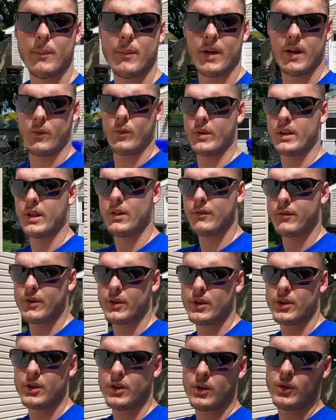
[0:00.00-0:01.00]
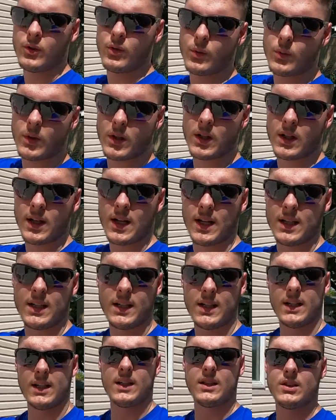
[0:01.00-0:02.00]
But without further ado, we're going to kind
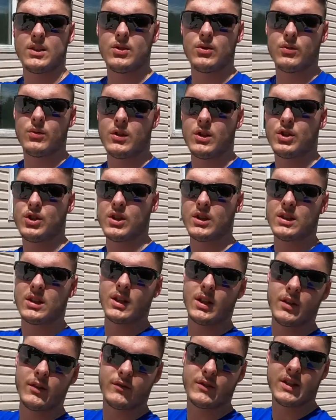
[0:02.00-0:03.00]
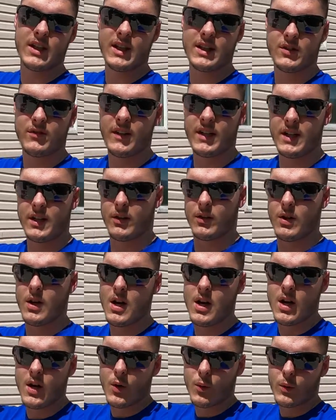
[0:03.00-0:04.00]
of get into the gist of today's video,
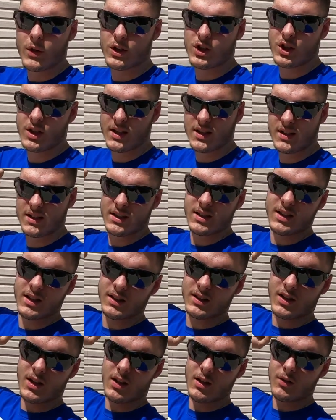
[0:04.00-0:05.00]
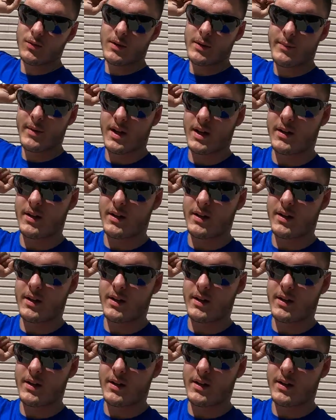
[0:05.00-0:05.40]
which is this car right